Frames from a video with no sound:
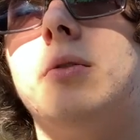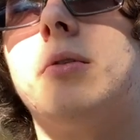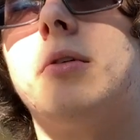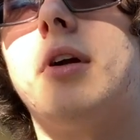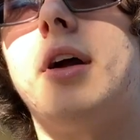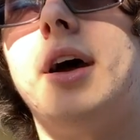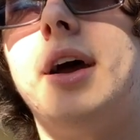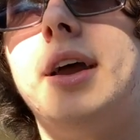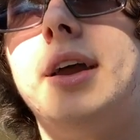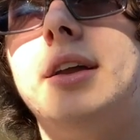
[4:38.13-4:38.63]

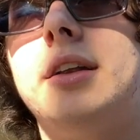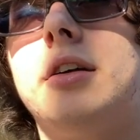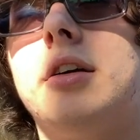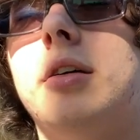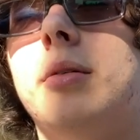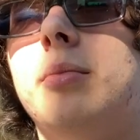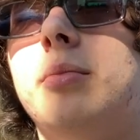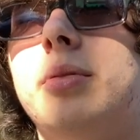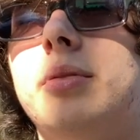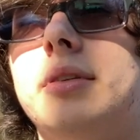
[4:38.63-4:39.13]
right
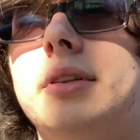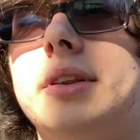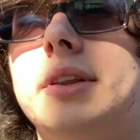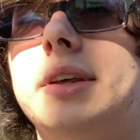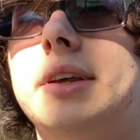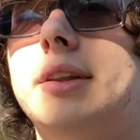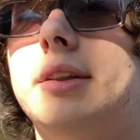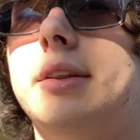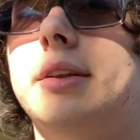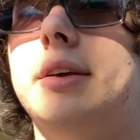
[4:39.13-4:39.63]

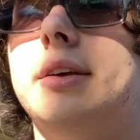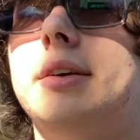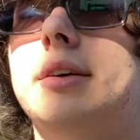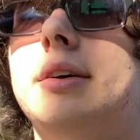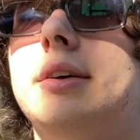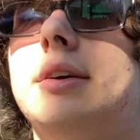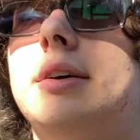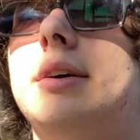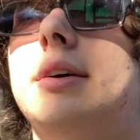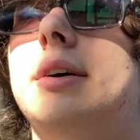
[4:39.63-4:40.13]
completely,
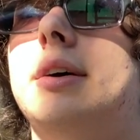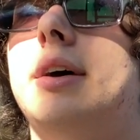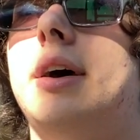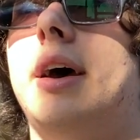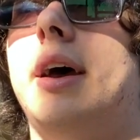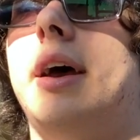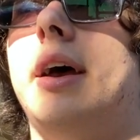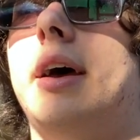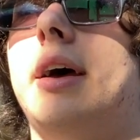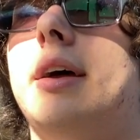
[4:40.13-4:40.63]

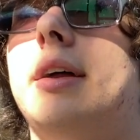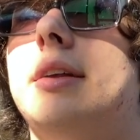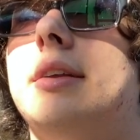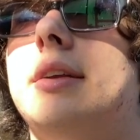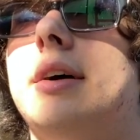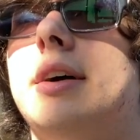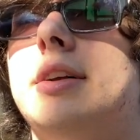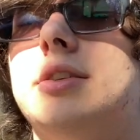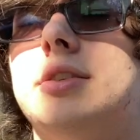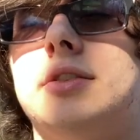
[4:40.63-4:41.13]
and
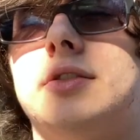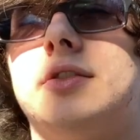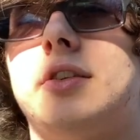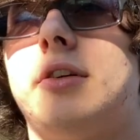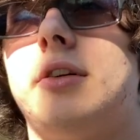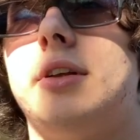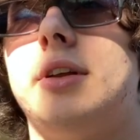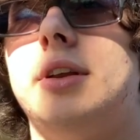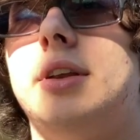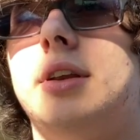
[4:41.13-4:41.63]
I just
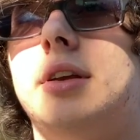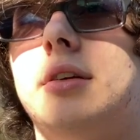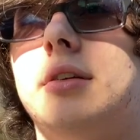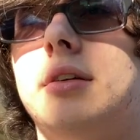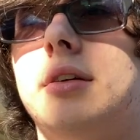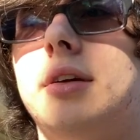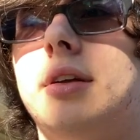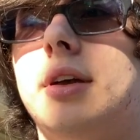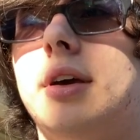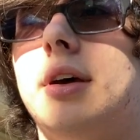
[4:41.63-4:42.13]
started eating
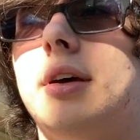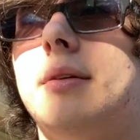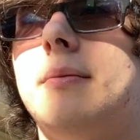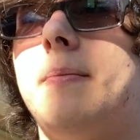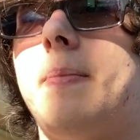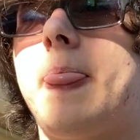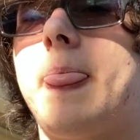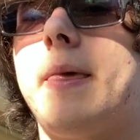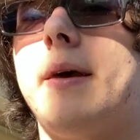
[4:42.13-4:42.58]
good again.